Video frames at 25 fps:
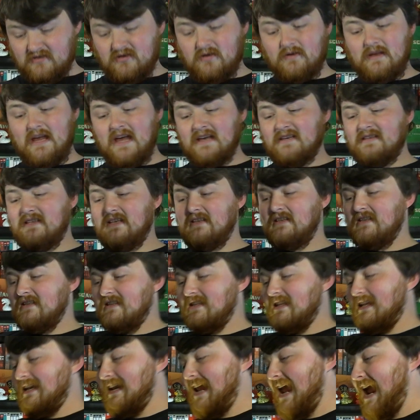So yes, this
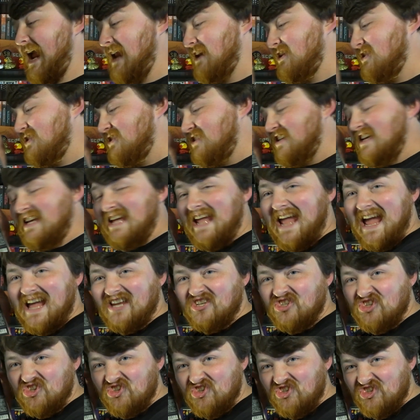is an
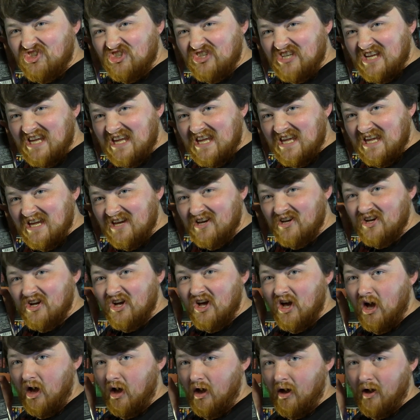NTSC
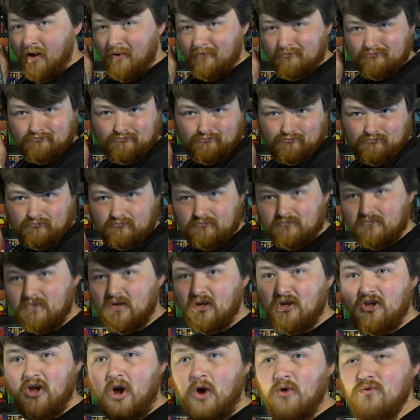
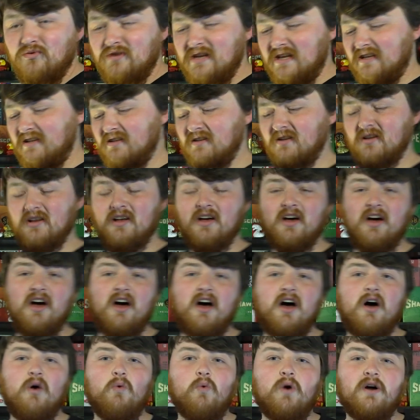coded
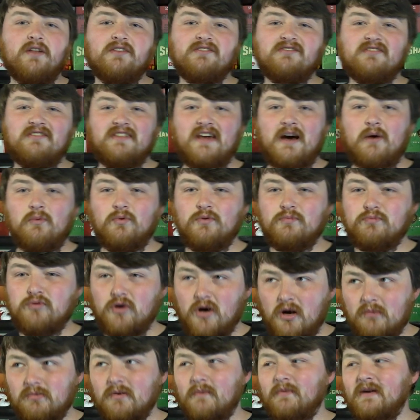one, so that would
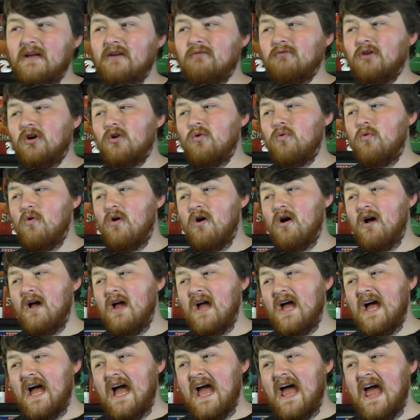probably
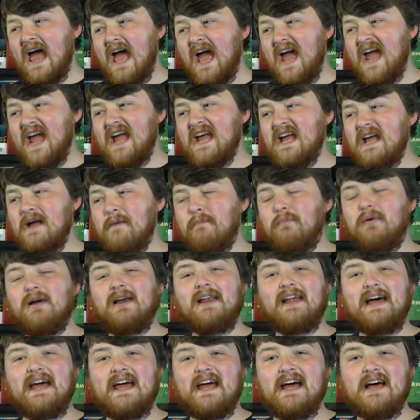require a
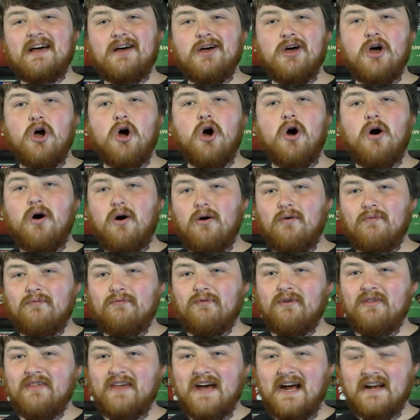player
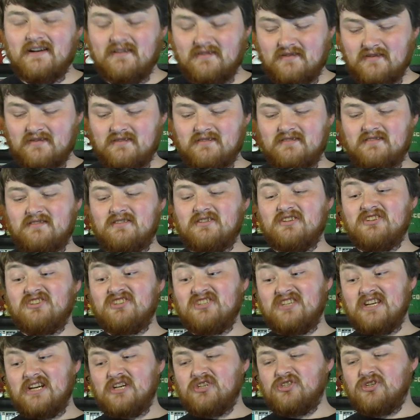of that
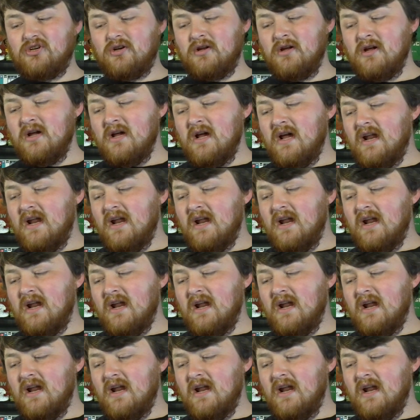distinction.